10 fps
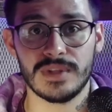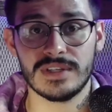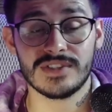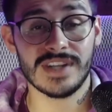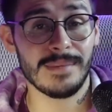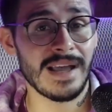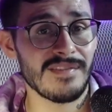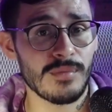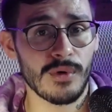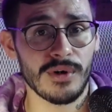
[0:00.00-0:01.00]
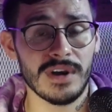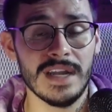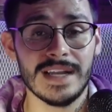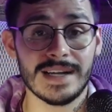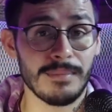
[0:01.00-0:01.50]
Some have more
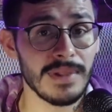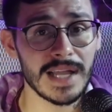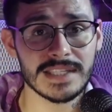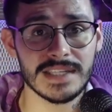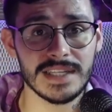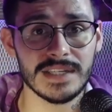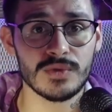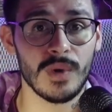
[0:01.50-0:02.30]
complexities,